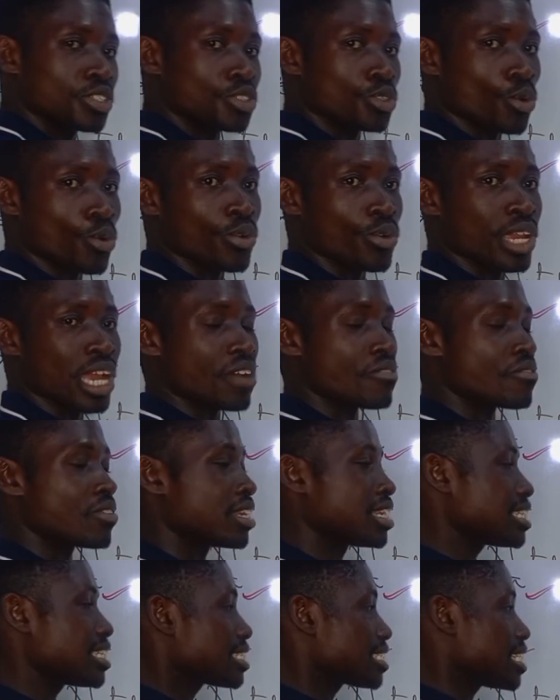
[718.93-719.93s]
So we have
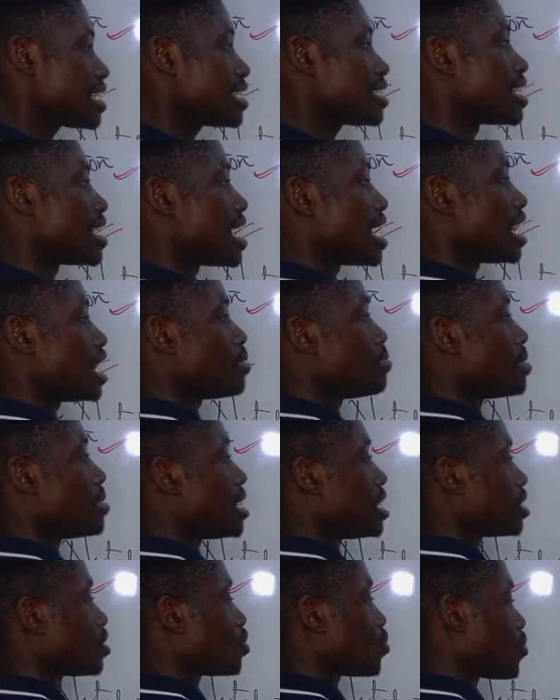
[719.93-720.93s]
listed the
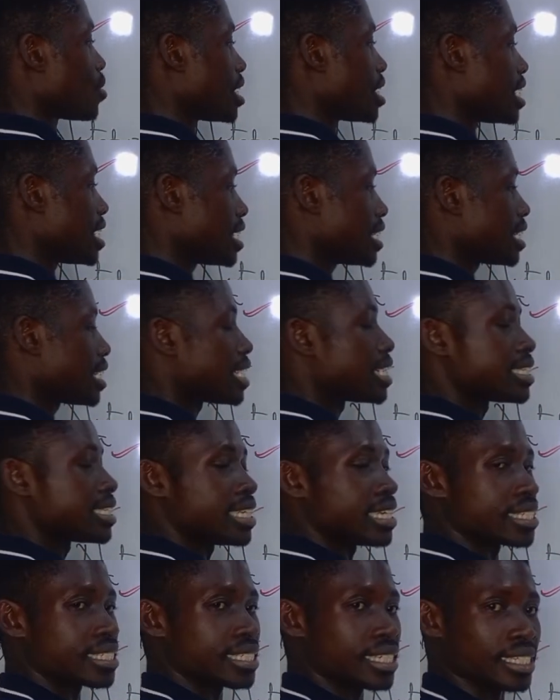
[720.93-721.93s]
element within
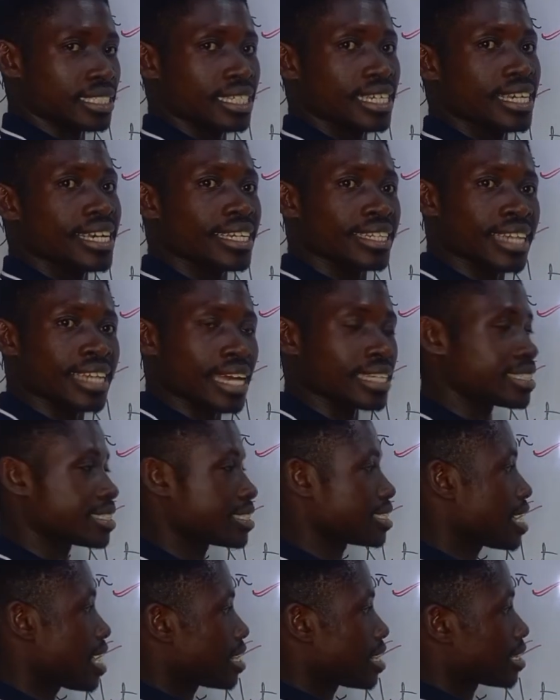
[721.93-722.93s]
the set. That
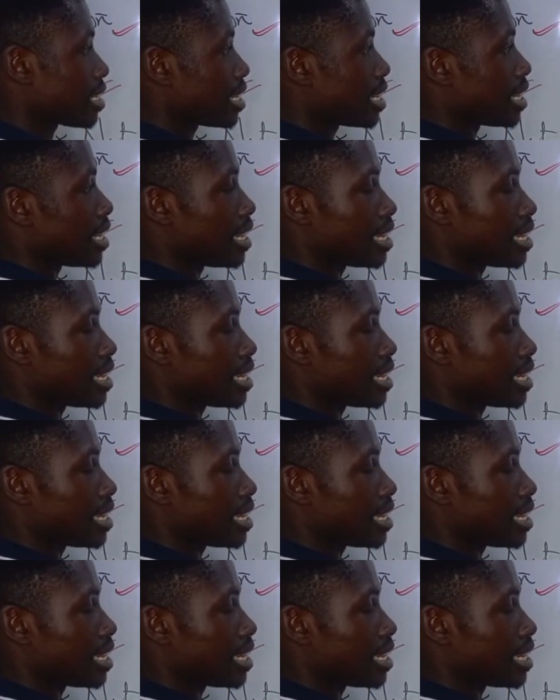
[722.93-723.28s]
is under the